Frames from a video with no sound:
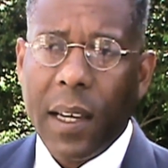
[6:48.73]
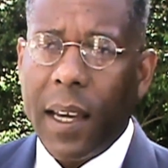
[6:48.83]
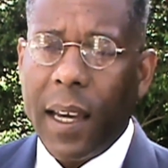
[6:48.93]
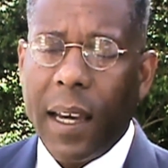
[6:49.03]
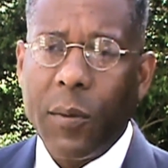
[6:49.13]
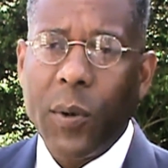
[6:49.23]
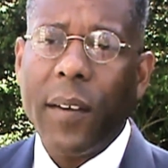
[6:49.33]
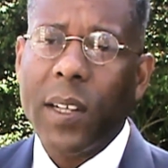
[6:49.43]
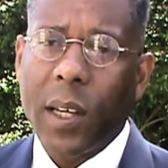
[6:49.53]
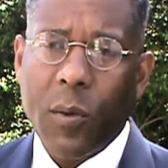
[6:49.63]
and we
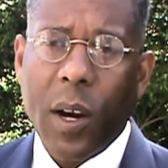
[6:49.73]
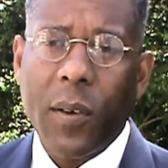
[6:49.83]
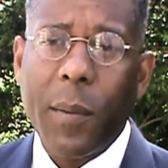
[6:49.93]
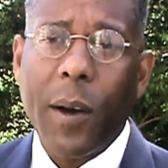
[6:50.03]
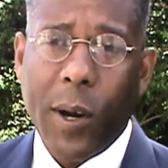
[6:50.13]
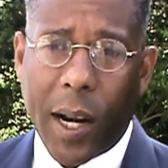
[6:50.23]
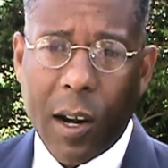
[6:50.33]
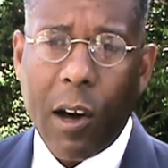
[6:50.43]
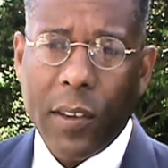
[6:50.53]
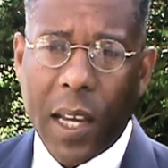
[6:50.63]
have to get away from what I
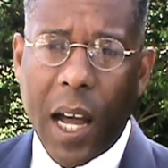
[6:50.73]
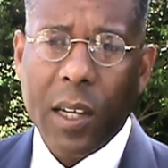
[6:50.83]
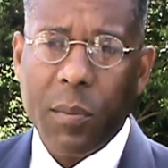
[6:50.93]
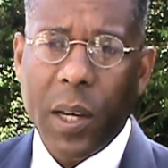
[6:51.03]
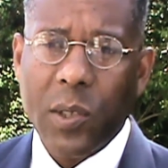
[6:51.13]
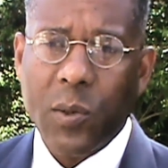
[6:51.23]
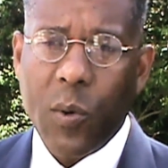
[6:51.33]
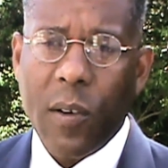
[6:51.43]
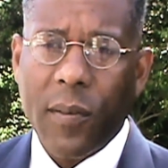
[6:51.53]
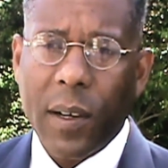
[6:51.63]
call the occupational
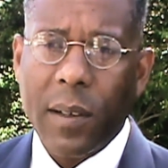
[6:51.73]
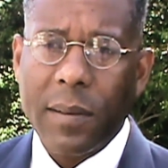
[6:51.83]
warfare.